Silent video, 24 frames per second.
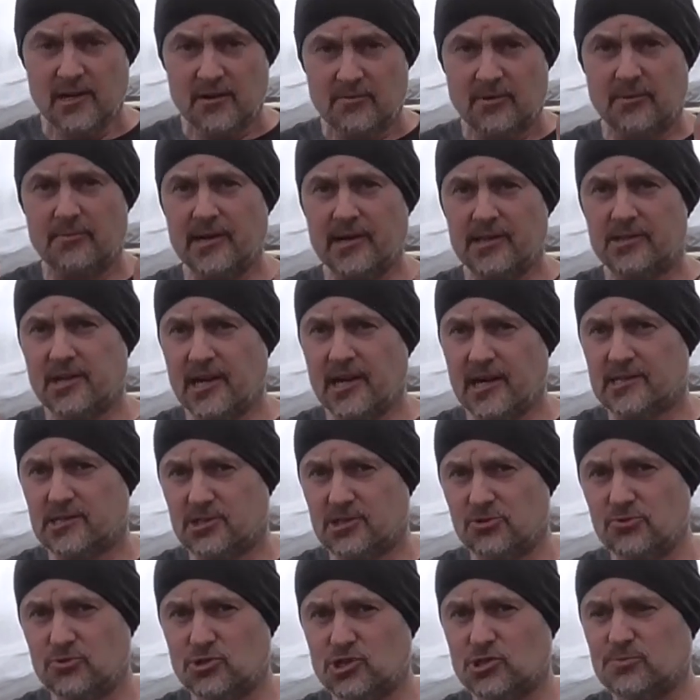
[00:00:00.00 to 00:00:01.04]
but I managed to get
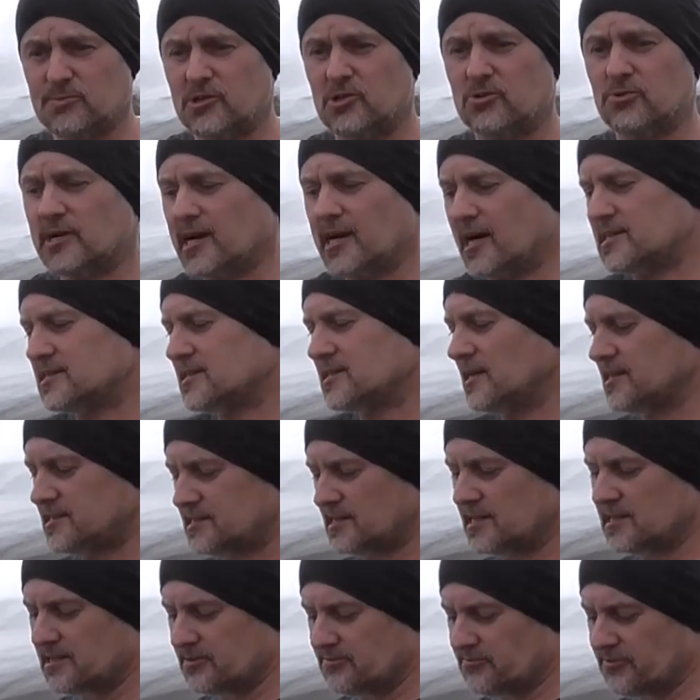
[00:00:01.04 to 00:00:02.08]
2 small
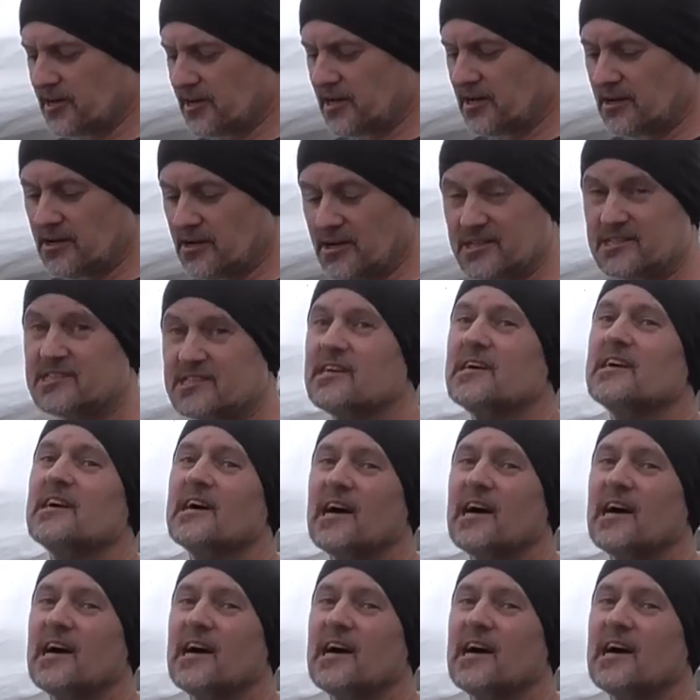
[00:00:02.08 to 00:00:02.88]
catalytic converters.